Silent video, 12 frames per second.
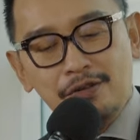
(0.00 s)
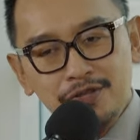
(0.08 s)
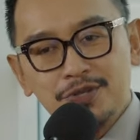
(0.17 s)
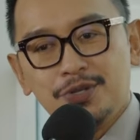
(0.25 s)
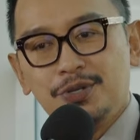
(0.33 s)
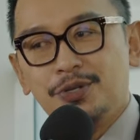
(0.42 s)

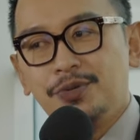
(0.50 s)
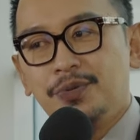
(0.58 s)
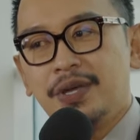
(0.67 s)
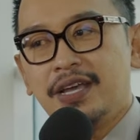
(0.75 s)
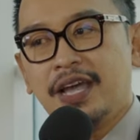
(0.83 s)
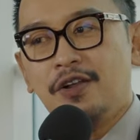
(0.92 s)
also
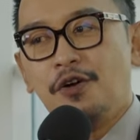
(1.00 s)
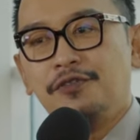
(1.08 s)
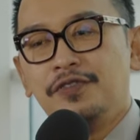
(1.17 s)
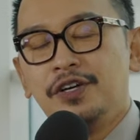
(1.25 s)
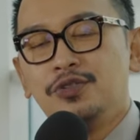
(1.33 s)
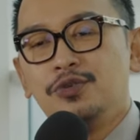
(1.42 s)
we can
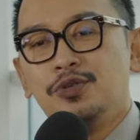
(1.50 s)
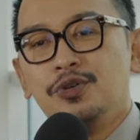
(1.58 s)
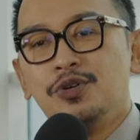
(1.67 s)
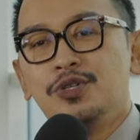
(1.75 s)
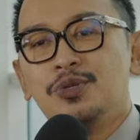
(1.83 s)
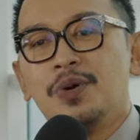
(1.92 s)
offer to
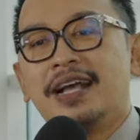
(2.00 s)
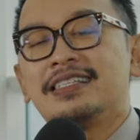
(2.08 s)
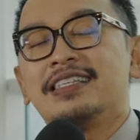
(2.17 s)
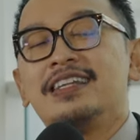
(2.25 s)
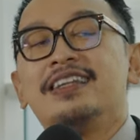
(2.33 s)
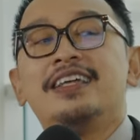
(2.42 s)
those who are
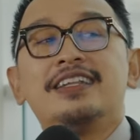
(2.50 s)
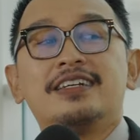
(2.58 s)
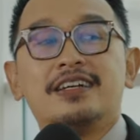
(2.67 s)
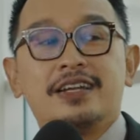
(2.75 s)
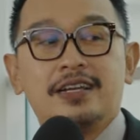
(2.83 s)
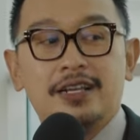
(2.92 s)
excellent in
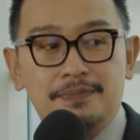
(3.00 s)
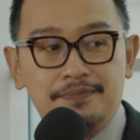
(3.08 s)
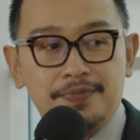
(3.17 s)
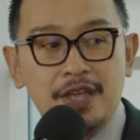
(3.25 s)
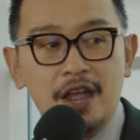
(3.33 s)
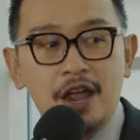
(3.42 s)
curriculum.